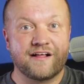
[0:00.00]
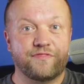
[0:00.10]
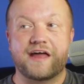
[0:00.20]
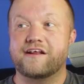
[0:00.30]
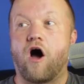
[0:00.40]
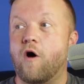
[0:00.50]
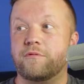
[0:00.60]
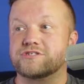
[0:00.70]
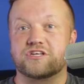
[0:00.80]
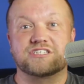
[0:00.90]
that it
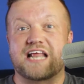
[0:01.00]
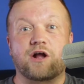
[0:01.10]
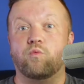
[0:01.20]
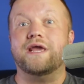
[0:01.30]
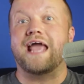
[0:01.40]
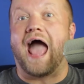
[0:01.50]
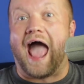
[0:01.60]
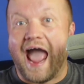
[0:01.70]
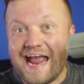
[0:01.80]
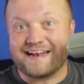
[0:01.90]
almost like we
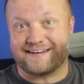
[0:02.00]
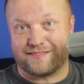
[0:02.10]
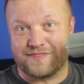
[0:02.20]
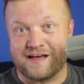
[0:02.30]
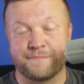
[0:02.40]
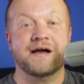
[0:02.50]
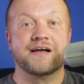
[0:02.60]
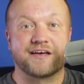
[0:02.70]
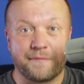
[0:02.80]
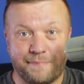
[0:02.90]
hate them
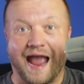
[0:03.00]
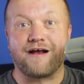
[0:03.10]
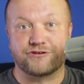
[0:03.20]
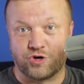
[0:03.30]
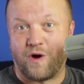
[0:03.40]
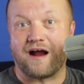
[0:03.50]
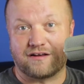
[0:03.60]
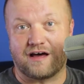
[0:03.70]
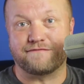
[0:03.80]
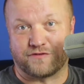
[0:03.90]
compared to our
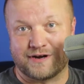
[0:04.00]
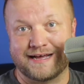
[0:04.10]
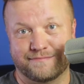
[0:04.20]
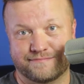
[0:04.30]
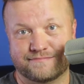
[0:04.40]
love for Him.